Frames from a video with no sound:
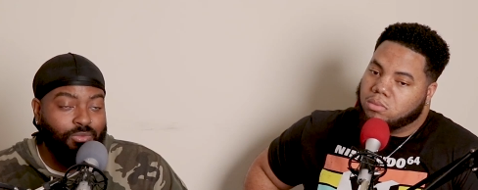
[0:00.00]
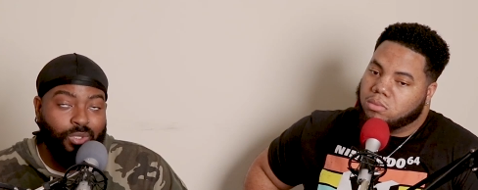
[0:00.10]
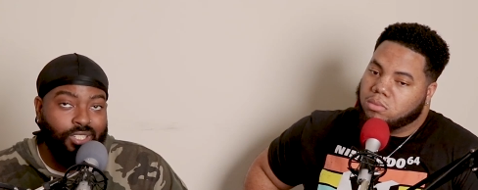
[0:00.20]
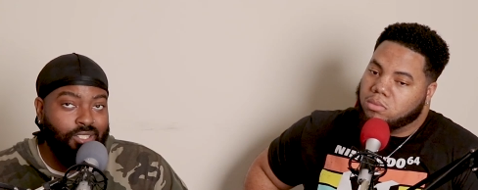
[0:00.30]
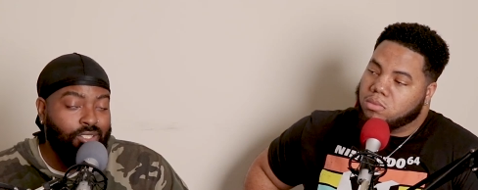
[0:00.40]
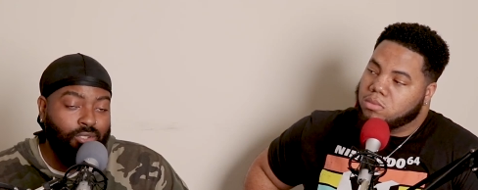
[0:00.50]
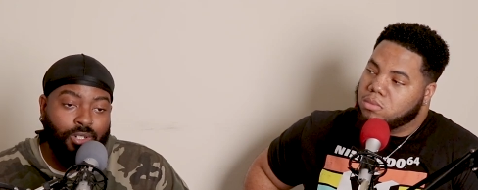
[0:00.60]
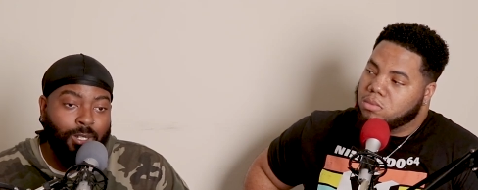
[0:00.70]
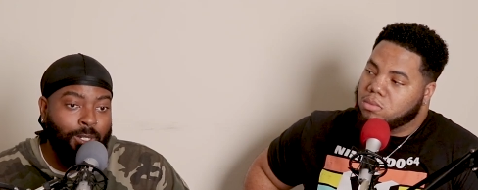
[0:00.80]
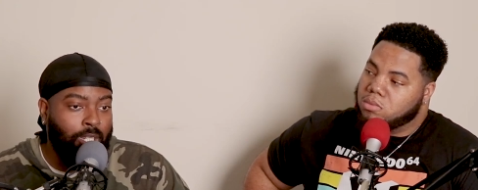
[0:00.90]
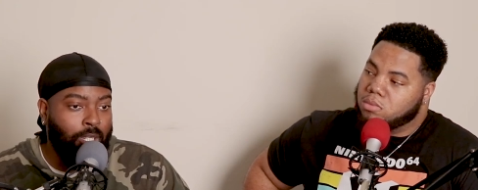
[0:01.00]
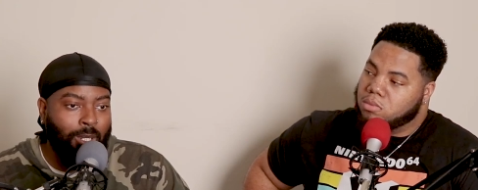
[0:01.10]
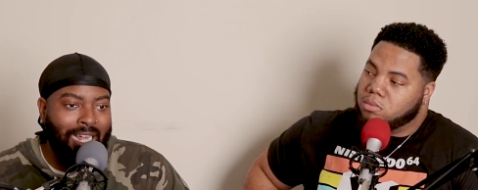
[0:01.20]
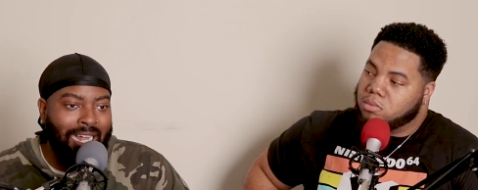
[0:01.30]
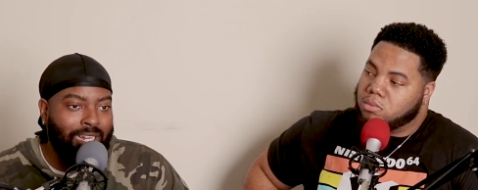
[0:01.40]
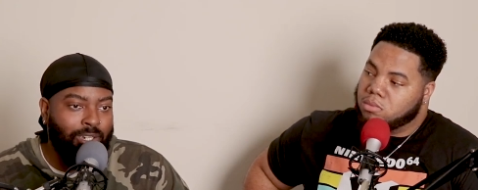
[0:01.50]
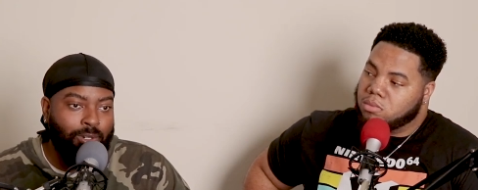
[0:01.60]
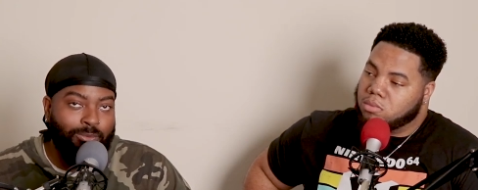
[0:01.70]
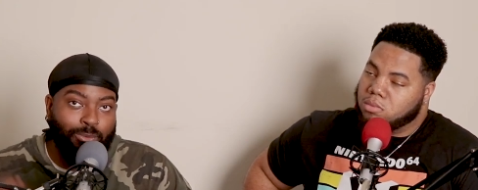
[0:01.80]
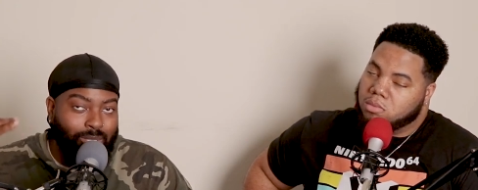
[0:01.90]
Speaker 1: reaches on a higher
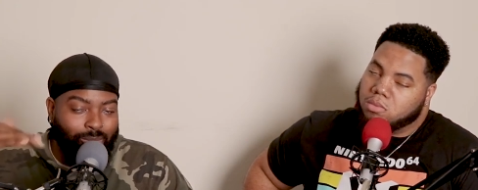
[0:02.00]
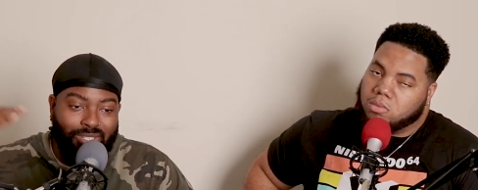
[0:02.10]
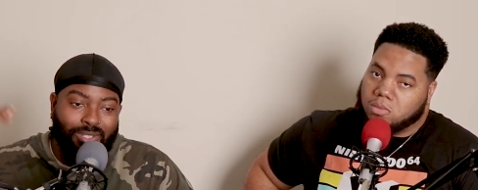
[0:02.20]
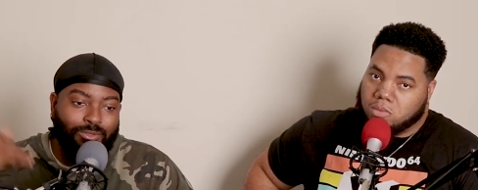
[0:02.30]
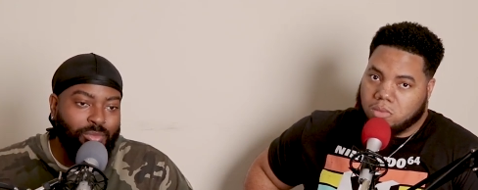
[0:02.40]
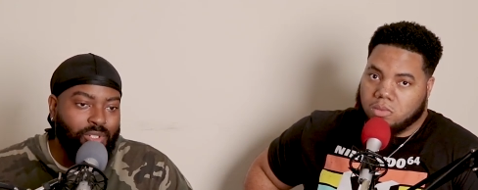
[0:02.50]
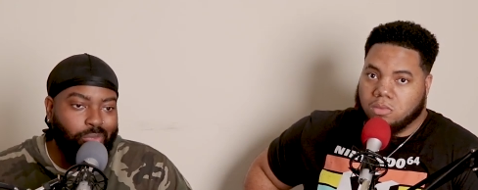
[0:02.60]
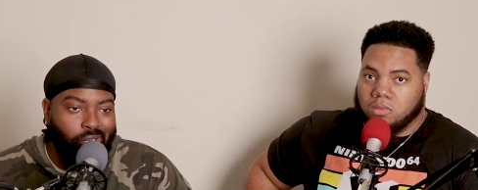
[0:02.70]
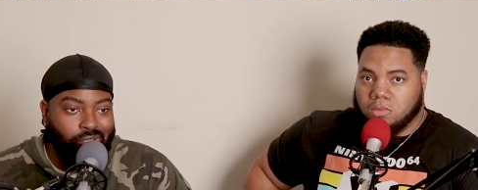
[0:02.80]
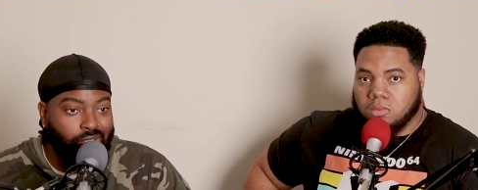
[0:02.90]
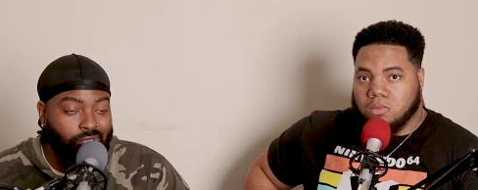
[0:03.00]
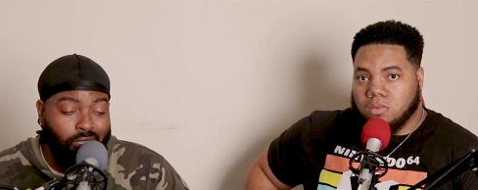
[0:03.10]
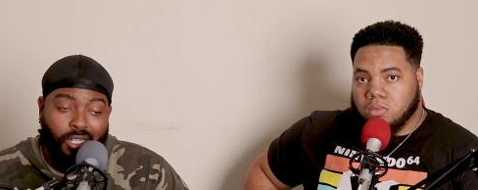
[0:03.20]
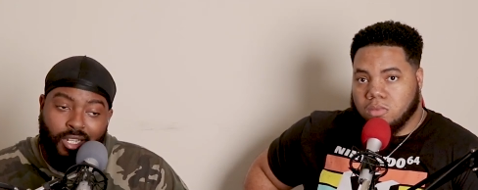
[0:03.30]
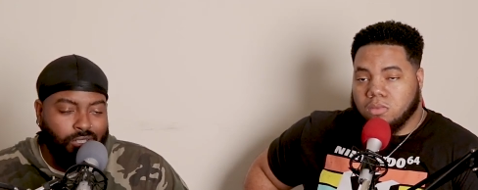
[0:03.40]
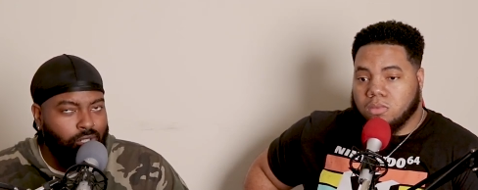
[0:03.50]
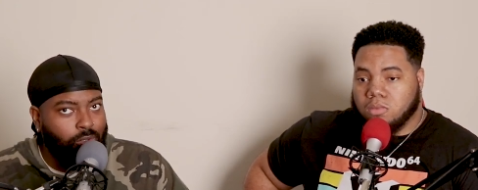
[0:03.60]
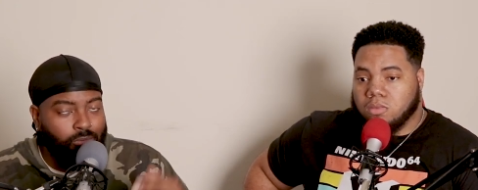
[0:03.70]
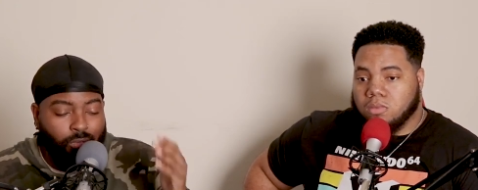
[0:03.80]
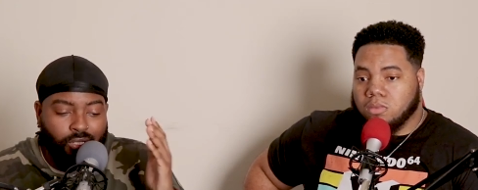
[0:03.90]
frequency for me personally. So,
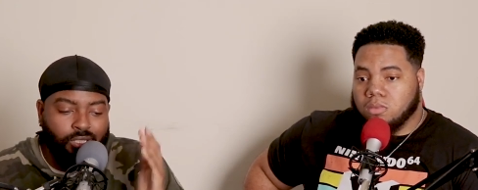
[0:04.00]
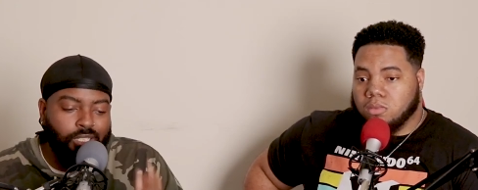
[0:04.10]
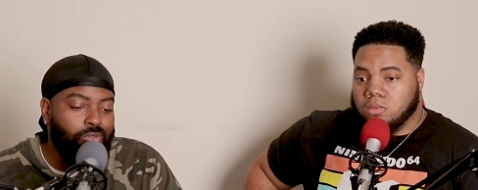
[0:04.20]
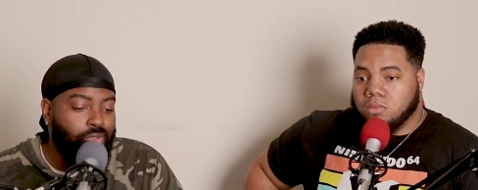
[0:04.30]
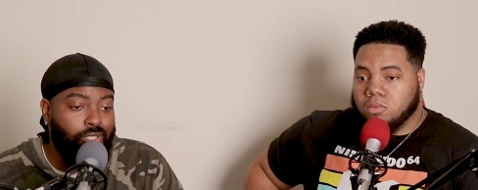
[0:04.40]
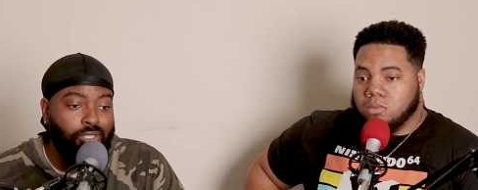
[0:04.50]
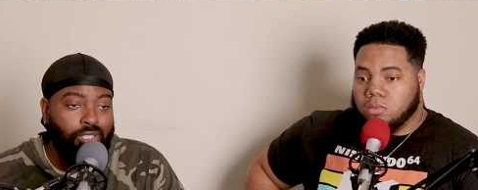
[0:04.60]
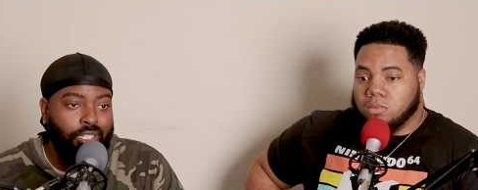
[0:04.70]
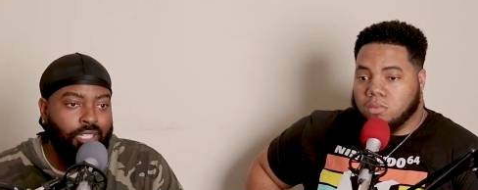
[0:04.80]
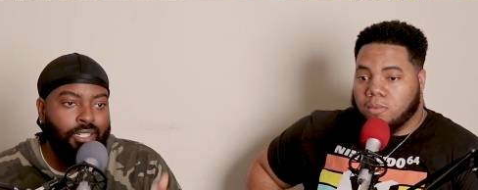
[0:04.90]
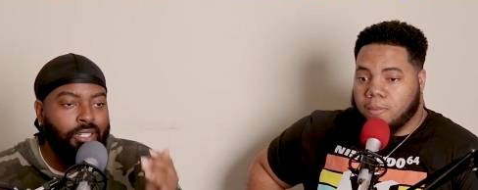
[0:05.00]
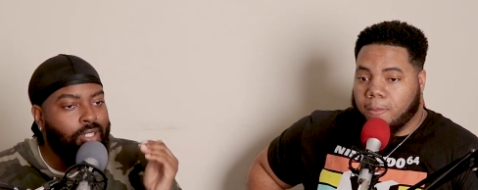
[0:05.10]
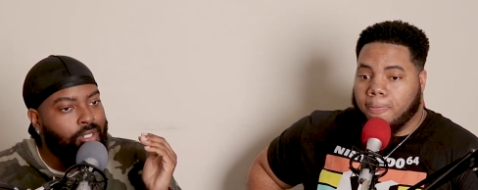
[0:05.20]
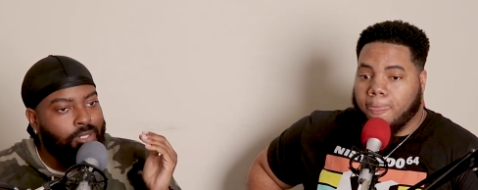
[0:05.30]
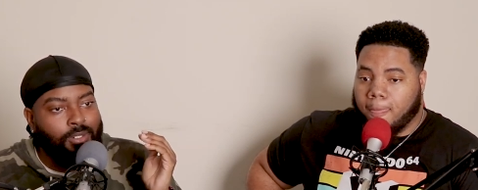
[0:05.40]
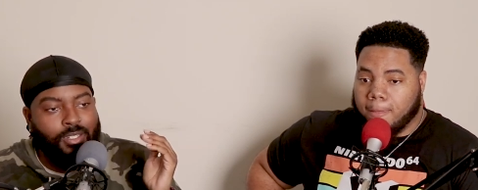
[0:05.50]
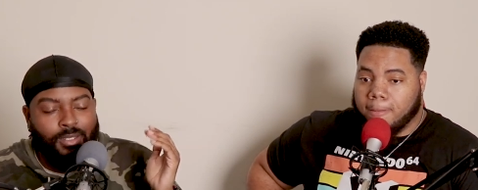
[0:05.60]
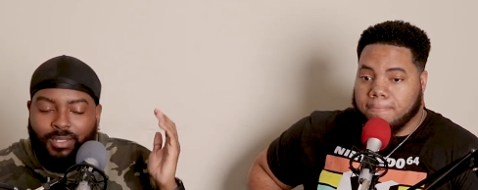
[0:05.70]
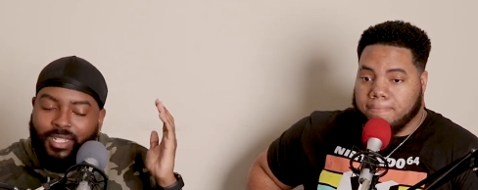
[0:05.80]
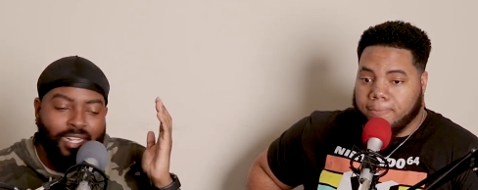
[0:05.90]
bro, keep doing your thing.
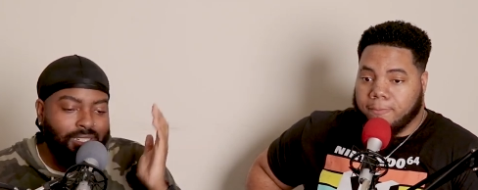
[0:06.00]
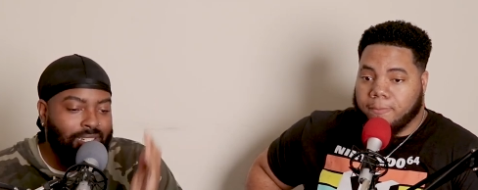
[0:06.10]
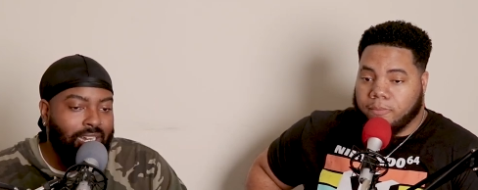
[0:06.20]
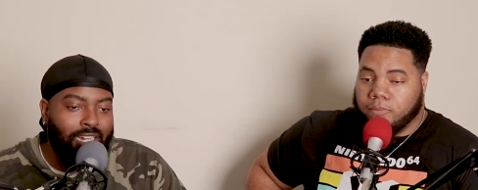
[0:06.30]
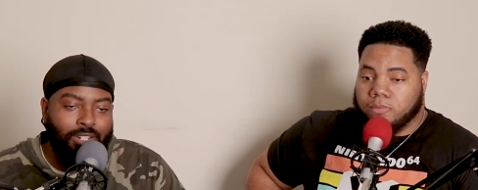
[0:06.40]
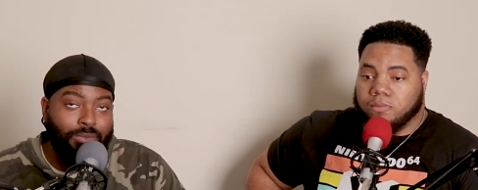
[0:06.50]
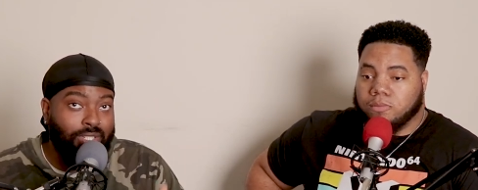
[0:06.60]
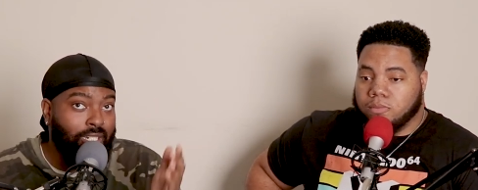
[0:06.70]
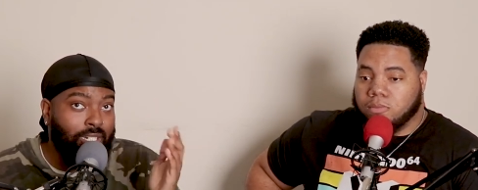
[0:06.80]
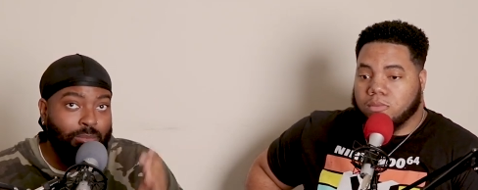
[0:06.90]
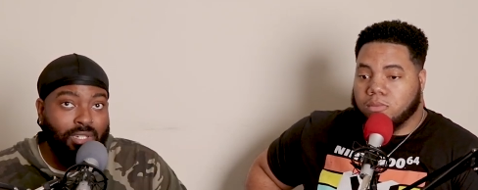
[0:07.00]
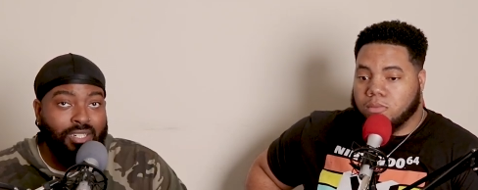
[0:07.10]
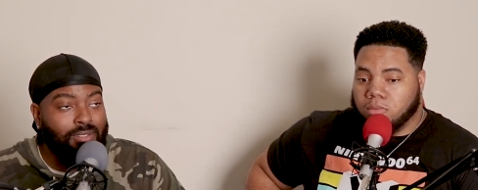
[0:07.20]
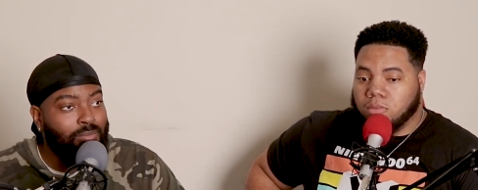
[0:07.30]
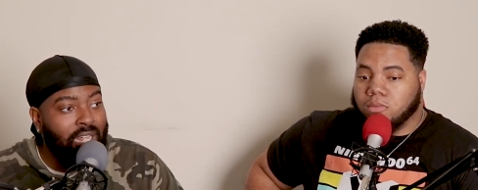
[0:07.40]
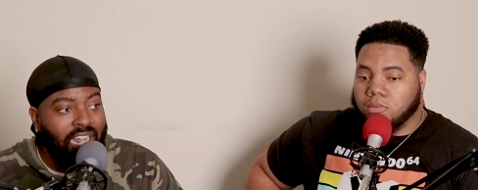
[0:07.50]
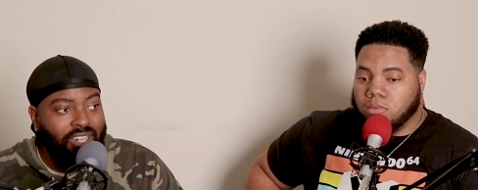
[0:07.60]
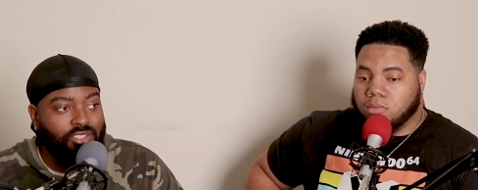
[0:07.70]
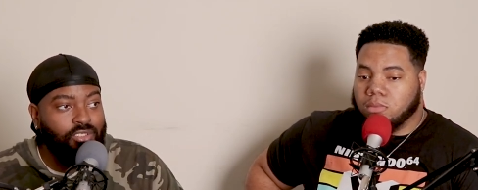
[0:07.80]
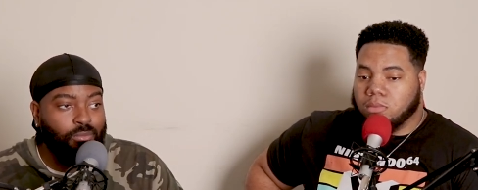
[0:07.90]
Take time to get it mixed and
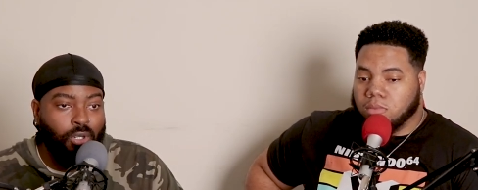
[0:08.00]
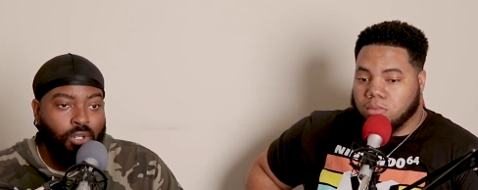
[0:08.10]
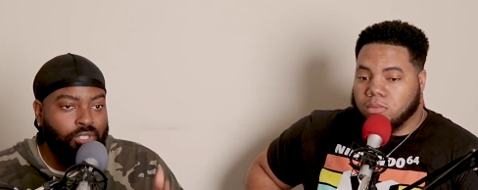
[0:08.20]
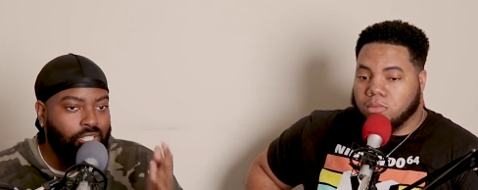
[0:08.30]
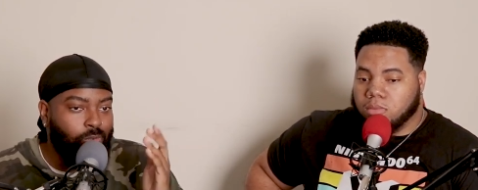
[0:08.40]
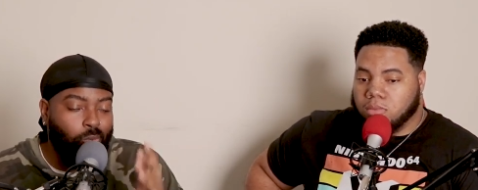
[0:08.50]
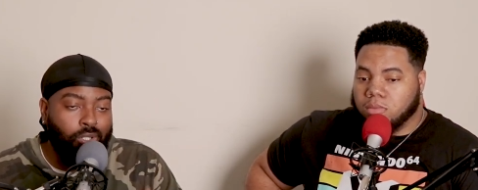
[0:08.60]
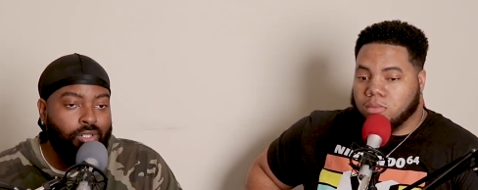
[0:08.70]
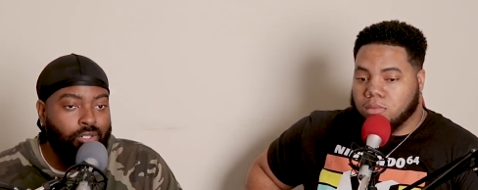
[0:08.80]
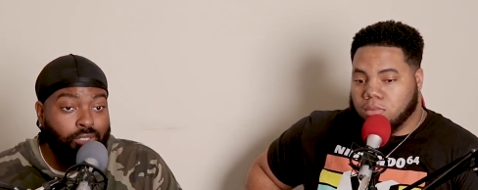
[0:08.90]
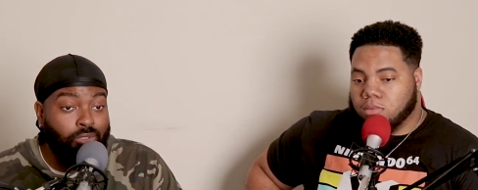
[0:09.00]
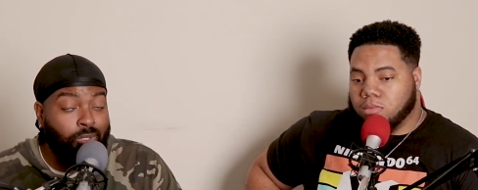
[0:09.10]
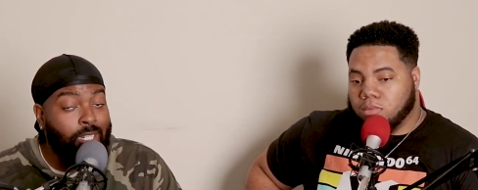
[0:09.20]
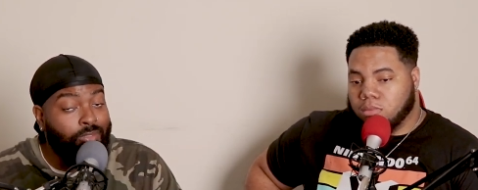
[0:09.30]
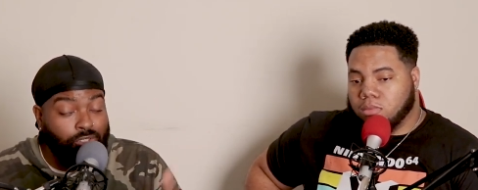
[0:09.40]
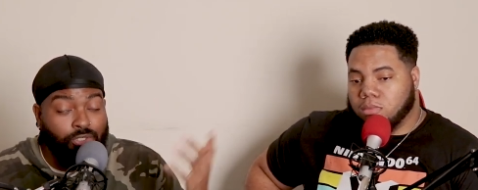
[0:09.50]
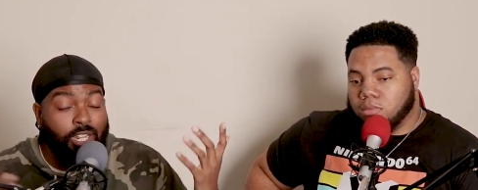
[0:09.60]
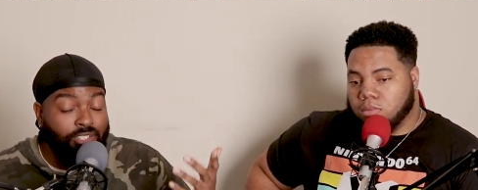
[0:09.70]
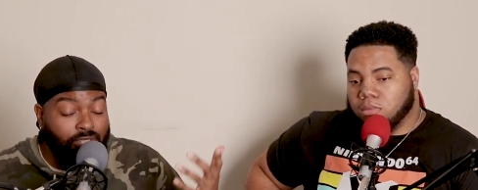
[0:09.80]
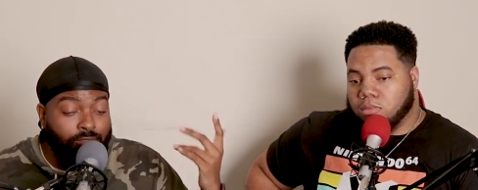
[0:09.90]
mastered, bro. Keep working on your craft, because you
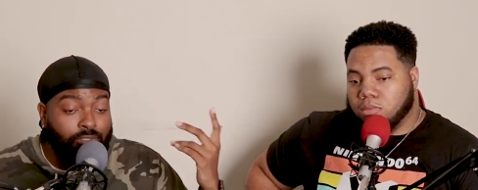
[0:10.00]
actually